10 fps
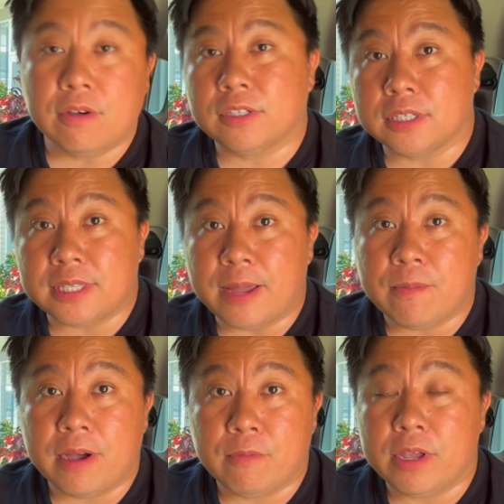So step
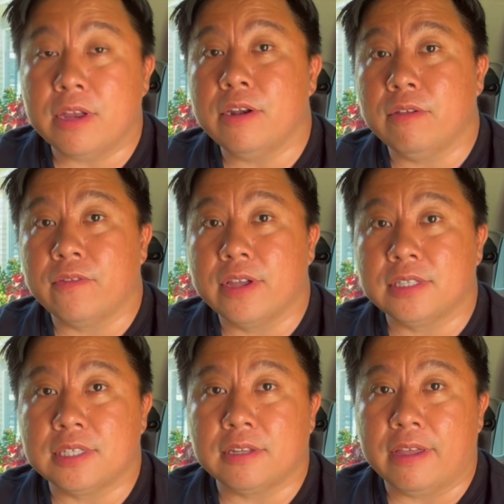1, what you're going to do first
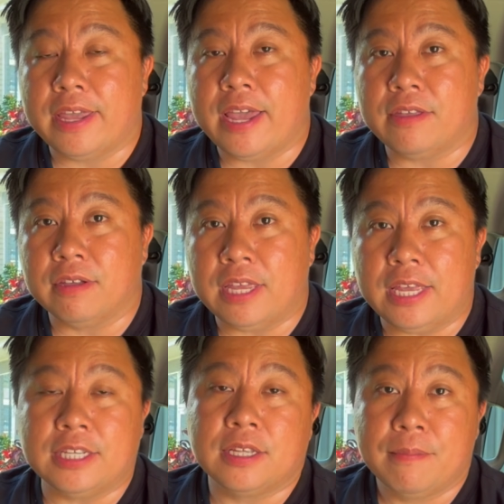is locate your
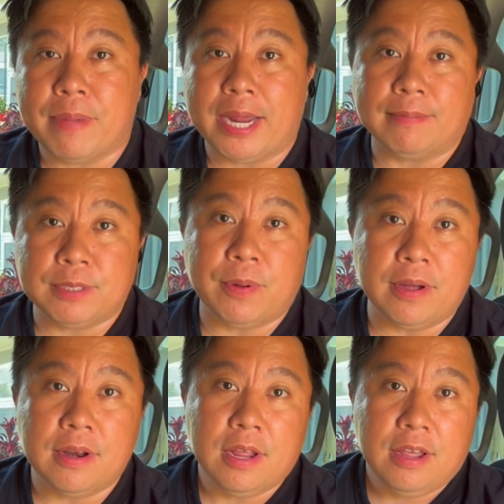keys backup spot,
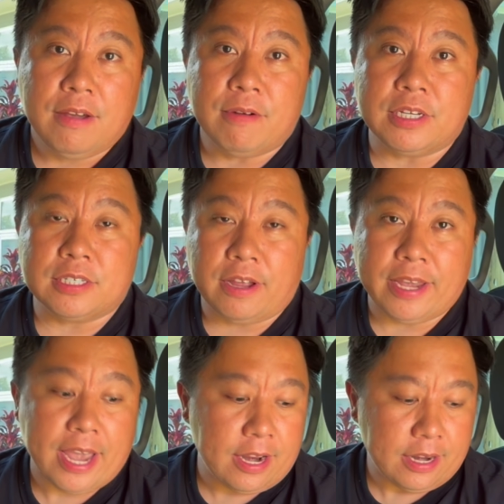which is
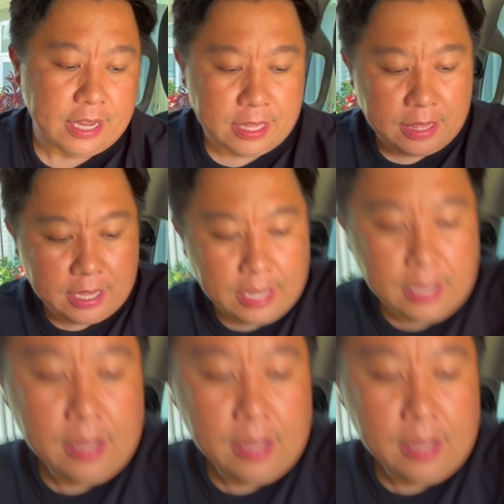located in the